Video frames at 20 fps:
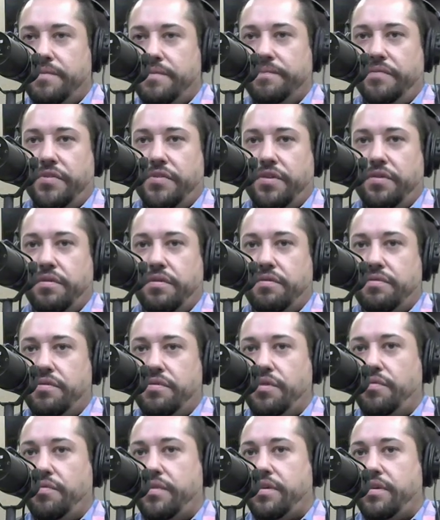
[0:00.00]
So she
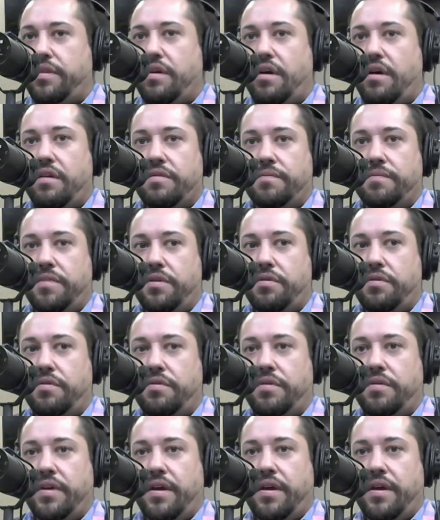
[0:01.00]
went to the
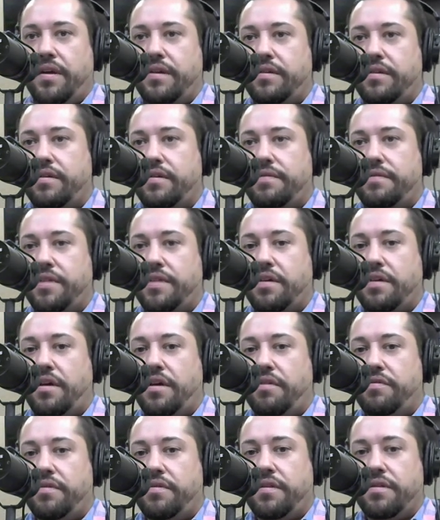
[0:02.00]
hospital and found out
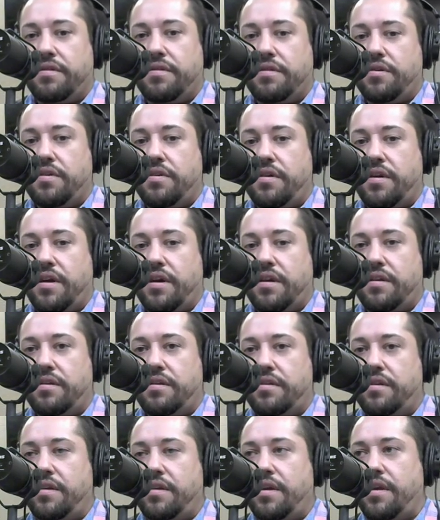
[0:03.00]
that she had
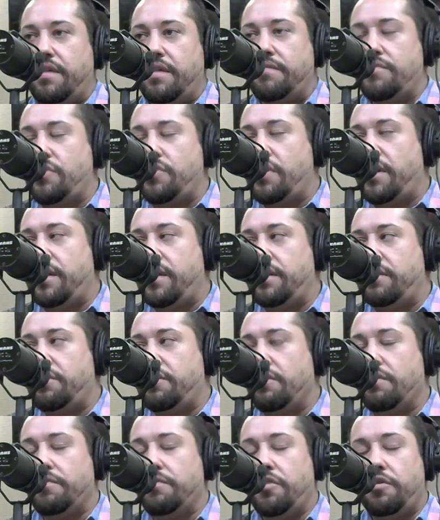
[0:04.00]
TMJ,
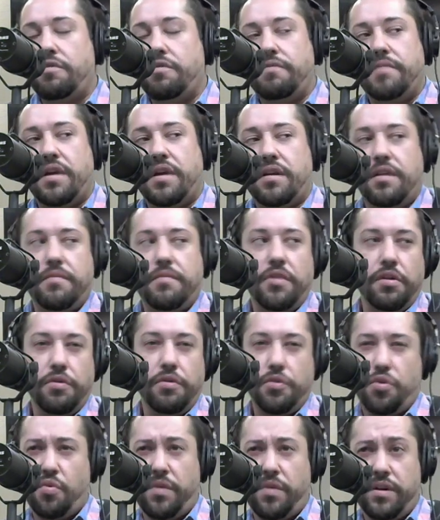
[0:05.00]
turbomandibular
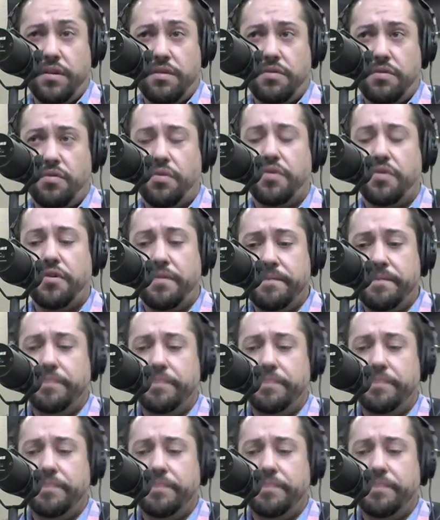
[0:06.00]
joint disorder,